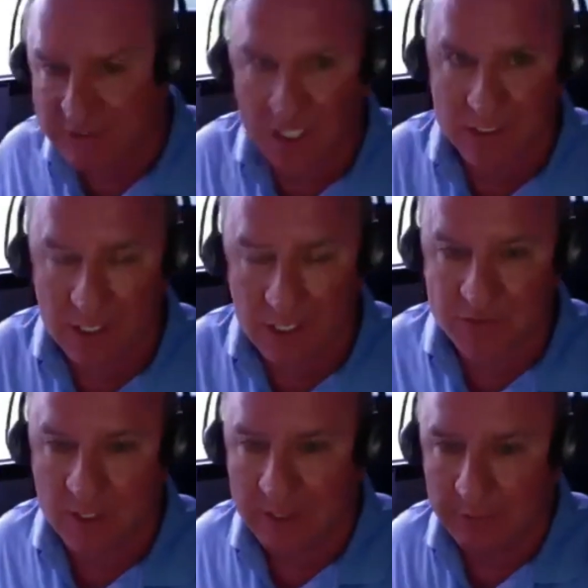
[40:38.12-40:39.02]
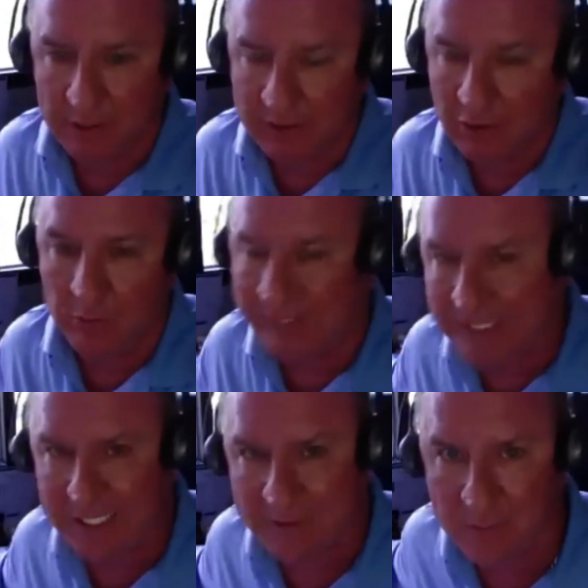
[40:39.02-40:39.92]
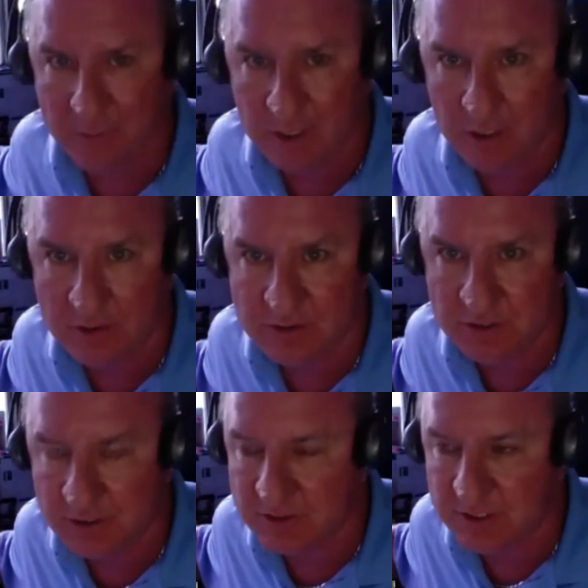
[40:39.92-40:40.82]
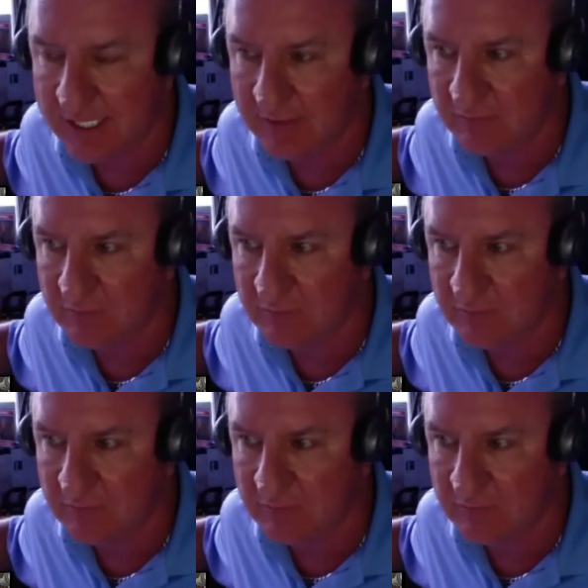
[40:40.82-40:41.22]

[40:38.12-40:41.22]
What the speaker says: a signed contract, but it don't mean anything because she doesn't have